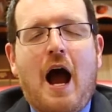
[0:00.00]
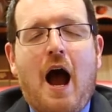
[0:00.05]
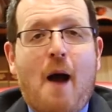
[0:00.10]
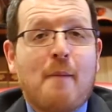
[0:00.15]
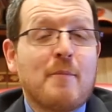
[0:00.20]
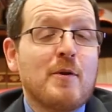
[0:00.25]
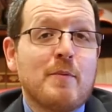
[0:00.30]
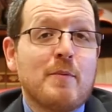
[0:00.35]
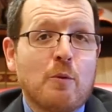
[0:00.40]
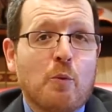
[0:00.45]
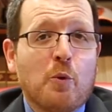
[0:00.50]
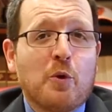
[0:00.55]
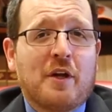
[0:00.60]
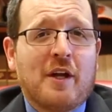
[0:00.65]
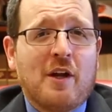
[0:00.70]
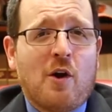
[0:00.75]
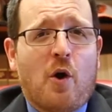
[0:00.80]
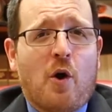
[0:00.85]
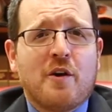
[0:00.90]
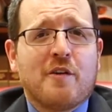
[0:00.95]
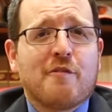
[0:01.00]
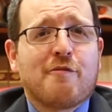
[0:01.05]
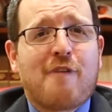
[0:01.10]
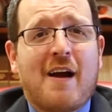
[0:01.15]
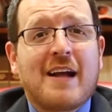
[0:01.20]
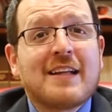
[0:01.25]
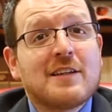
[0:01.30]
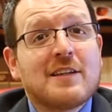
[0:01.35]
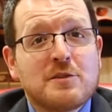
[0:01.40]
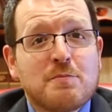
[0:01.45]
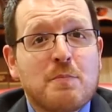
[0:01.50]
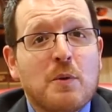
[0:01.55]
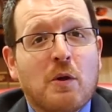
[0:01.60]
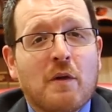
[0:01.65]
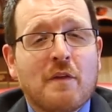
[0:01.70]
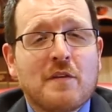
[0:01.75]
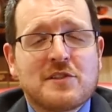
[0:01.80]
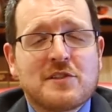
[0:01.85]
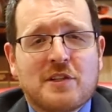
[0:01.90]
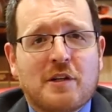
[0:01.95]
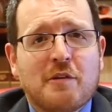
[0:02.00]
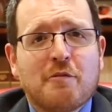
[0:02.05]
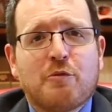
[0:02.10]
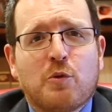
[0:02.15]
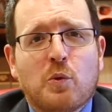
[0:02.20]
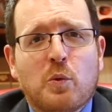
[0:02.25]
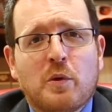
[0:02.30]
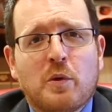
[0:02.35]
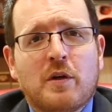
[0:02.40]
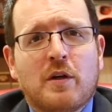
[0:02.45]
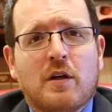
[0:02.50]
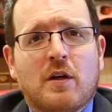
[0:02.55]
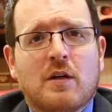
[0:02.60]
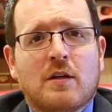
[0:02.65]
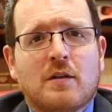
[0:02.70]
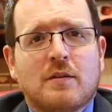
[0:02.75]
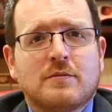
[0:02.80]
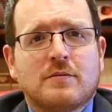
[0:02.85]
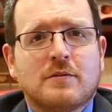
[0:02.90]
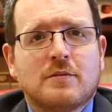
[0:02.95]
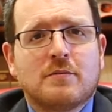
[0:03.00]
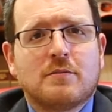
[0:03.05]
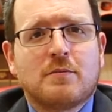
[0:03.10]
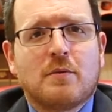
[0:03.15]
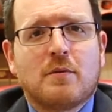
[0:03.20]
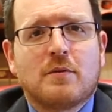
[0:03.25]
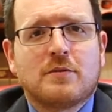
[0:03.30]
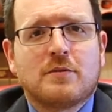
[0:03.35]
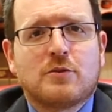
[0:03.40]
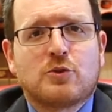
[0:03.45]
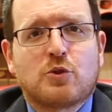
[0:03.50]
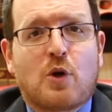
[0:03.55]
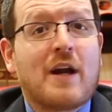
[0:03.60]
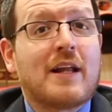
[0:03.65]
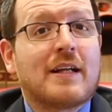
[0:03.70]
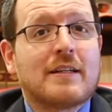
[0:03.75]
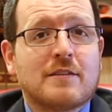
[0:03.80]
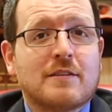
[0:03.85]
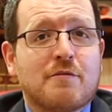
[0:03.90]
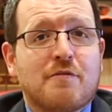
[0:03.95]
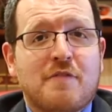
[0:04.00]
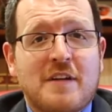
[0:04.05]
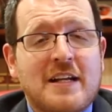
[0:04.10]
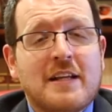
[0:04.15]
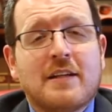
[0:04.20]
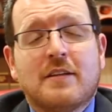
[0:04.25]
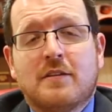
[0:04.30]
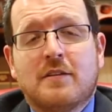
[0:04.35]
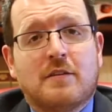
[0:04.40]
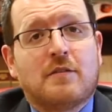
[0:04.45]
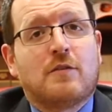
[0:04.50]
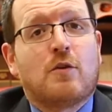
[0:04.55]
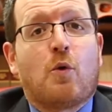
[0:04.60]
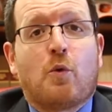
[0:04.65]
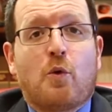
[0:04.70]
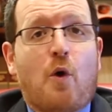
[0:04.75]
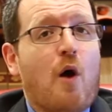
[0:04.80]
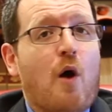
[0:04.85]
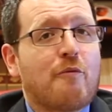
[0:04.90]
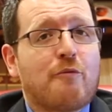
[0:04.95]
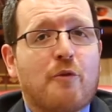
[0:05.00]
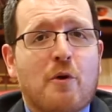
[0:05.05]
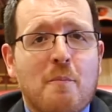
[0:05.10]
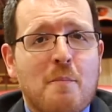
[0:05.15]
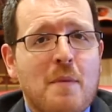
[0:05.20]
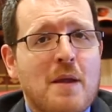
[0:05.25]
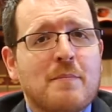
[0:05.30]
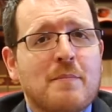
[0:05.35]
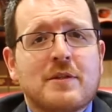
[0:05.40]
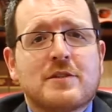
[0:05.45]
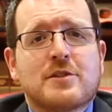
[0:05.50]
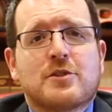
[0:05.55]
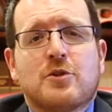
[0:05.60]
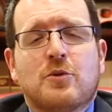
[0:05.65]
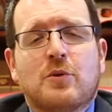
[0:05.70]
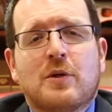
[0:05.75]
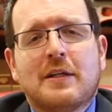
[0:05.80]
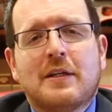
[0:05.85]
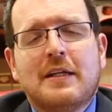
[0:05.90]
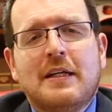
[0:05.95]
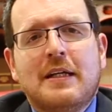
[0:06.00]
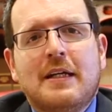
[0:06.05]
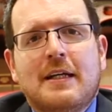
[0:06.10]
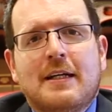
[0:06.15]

I'm going to be working hard to fight this bill on the Senate floor, try to defeat it or offer amendments to it.